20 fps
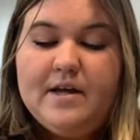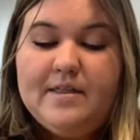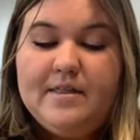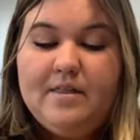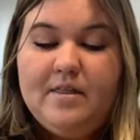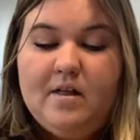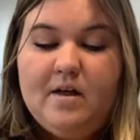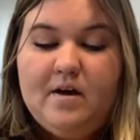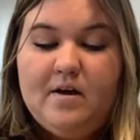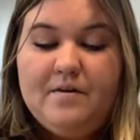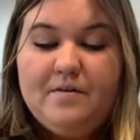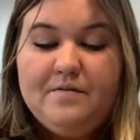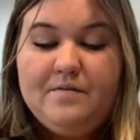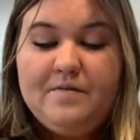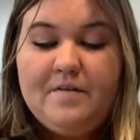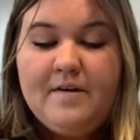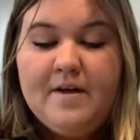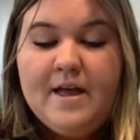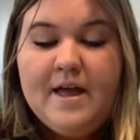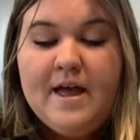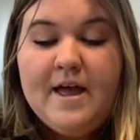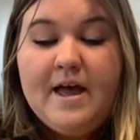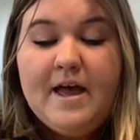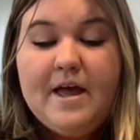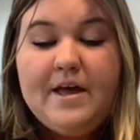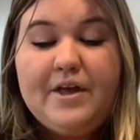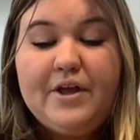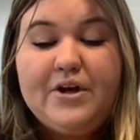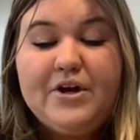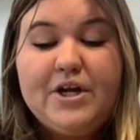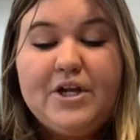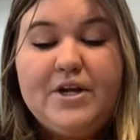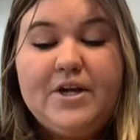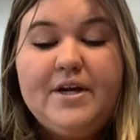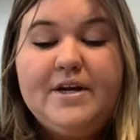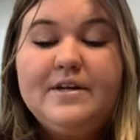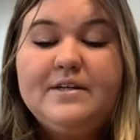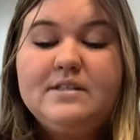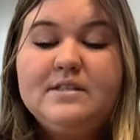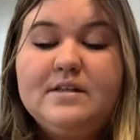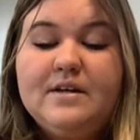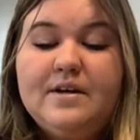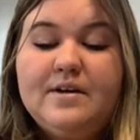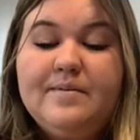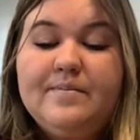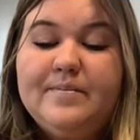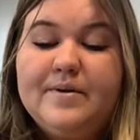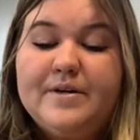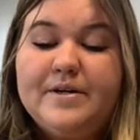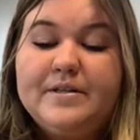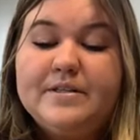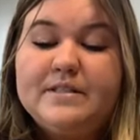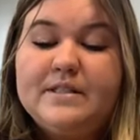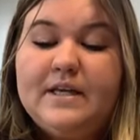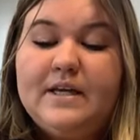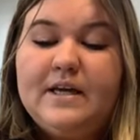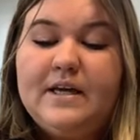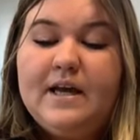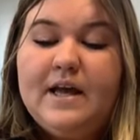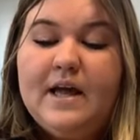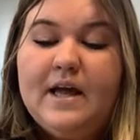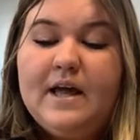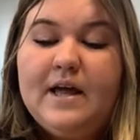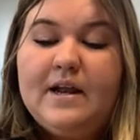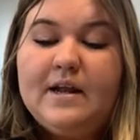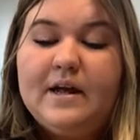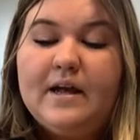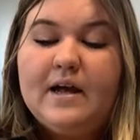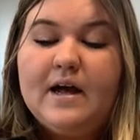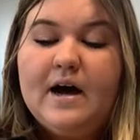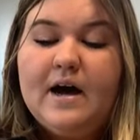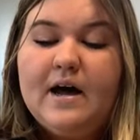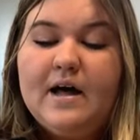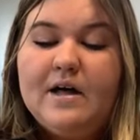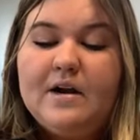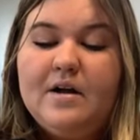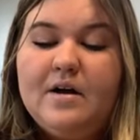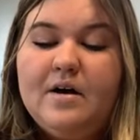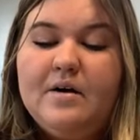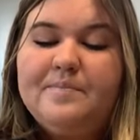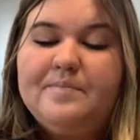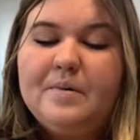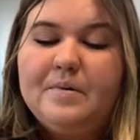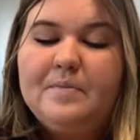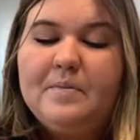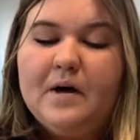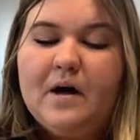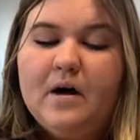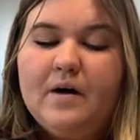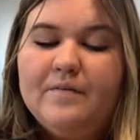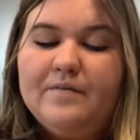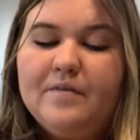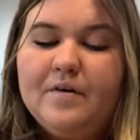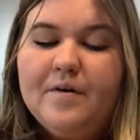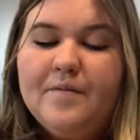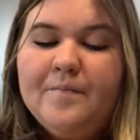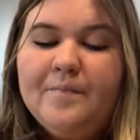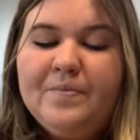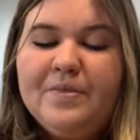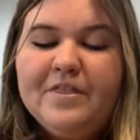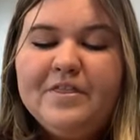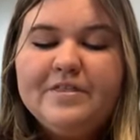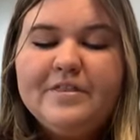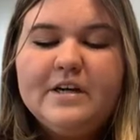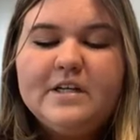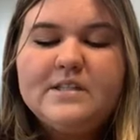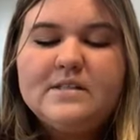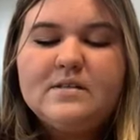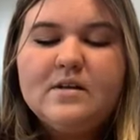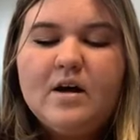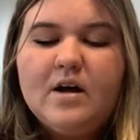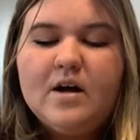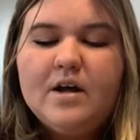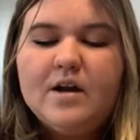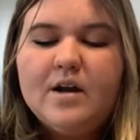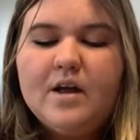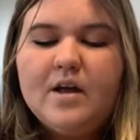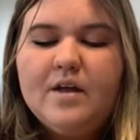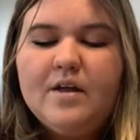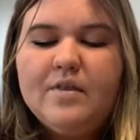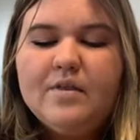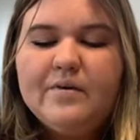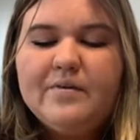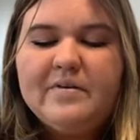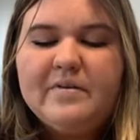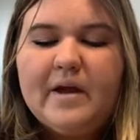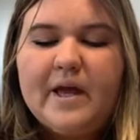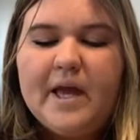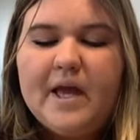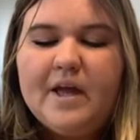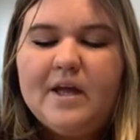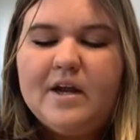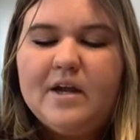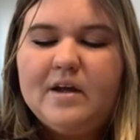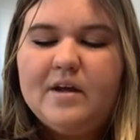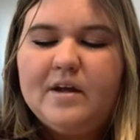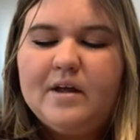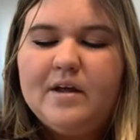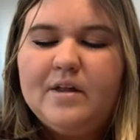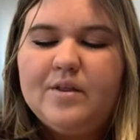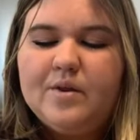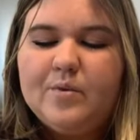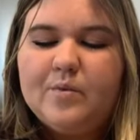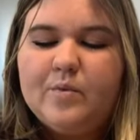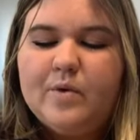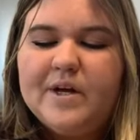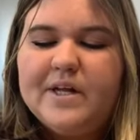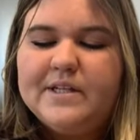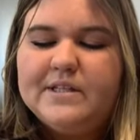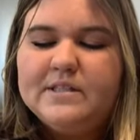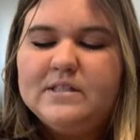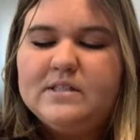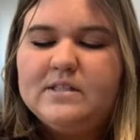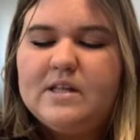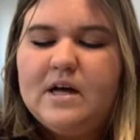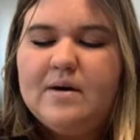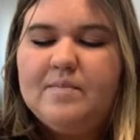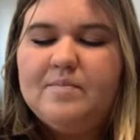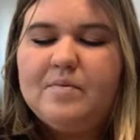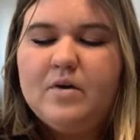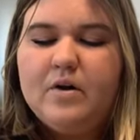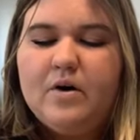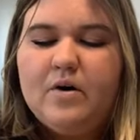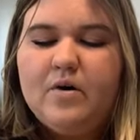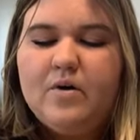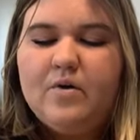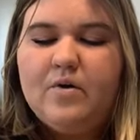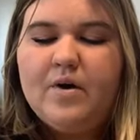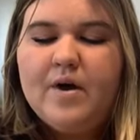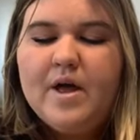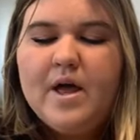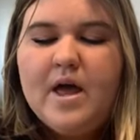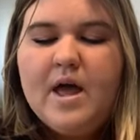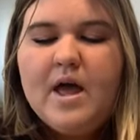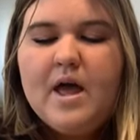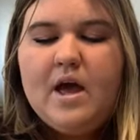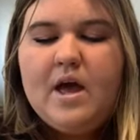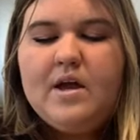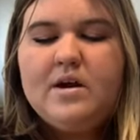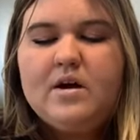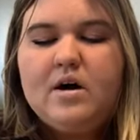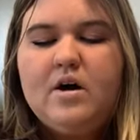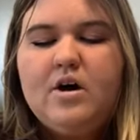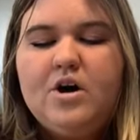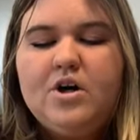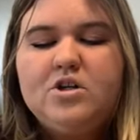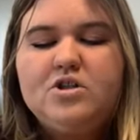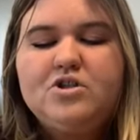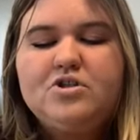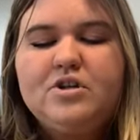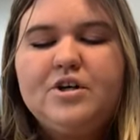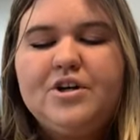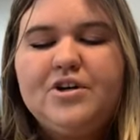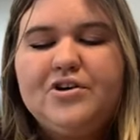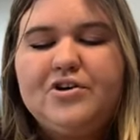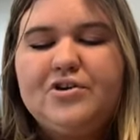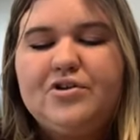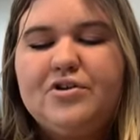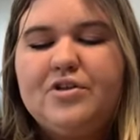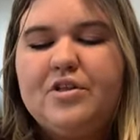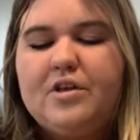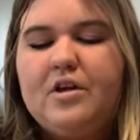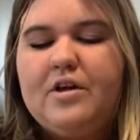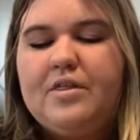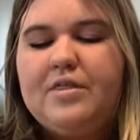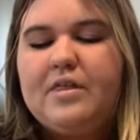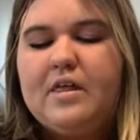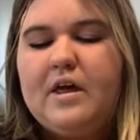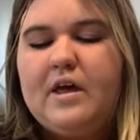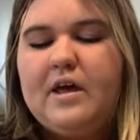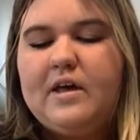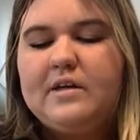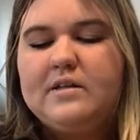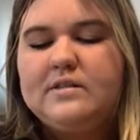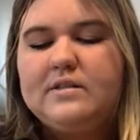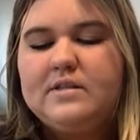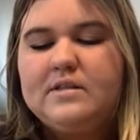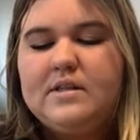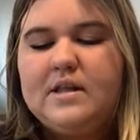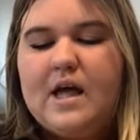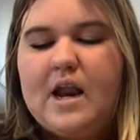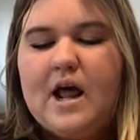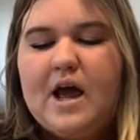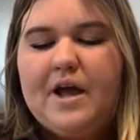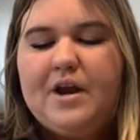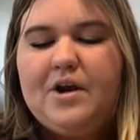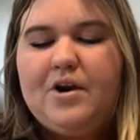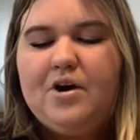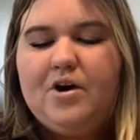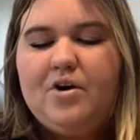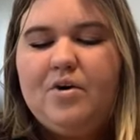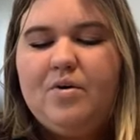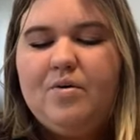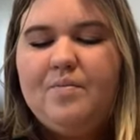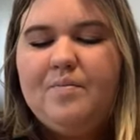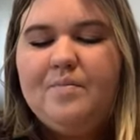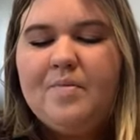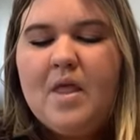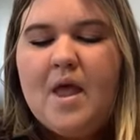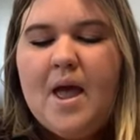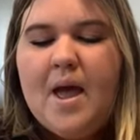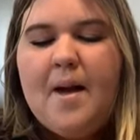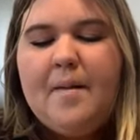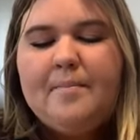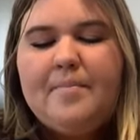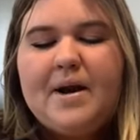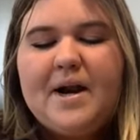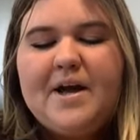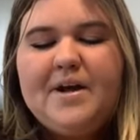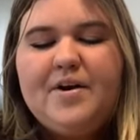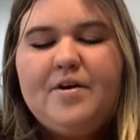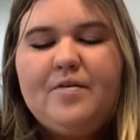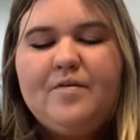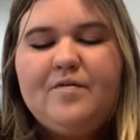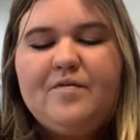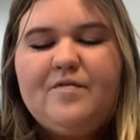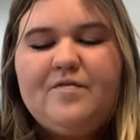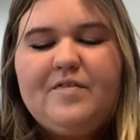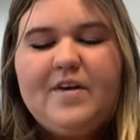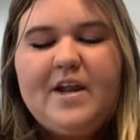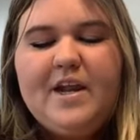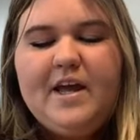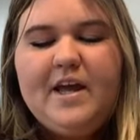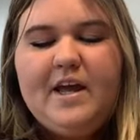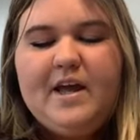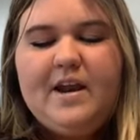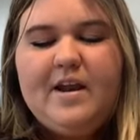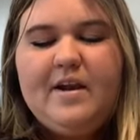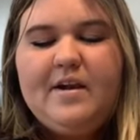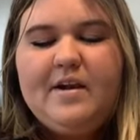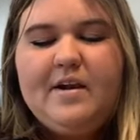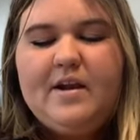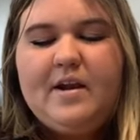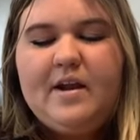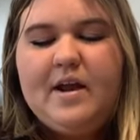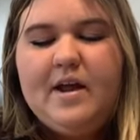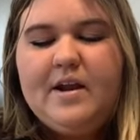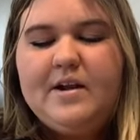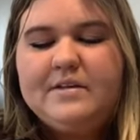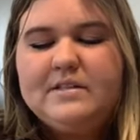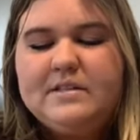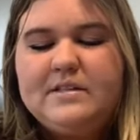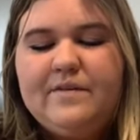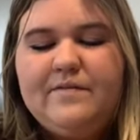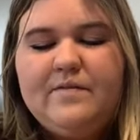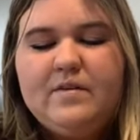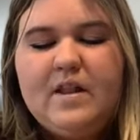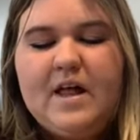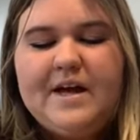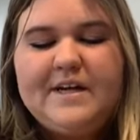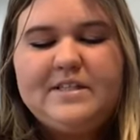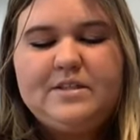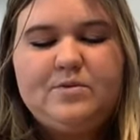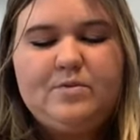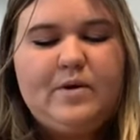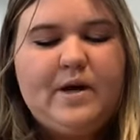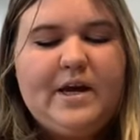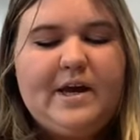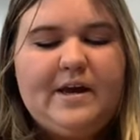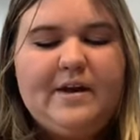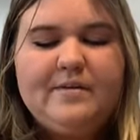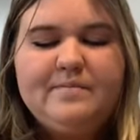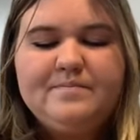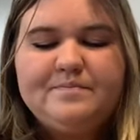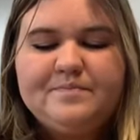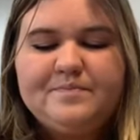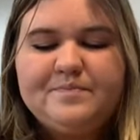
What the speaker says: and love, and goodness, and mercy, and a God up above. The sun, and the rain, and the winds that blow, and 100 earthly things that I know. But I don't fit in a civilized way,